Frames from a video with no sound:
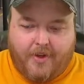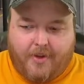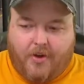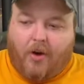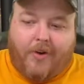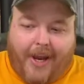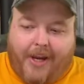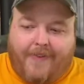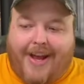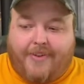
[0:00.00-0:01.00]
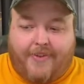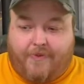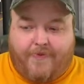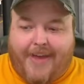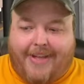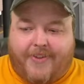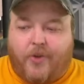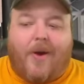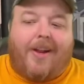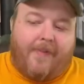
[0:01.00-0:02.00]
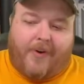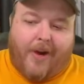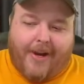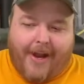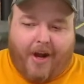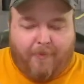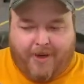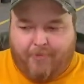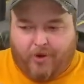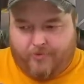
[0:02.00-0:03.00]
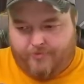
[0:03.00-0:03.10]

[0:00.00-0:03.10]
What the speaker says: Okay, that's irrelevant right now, Pinball.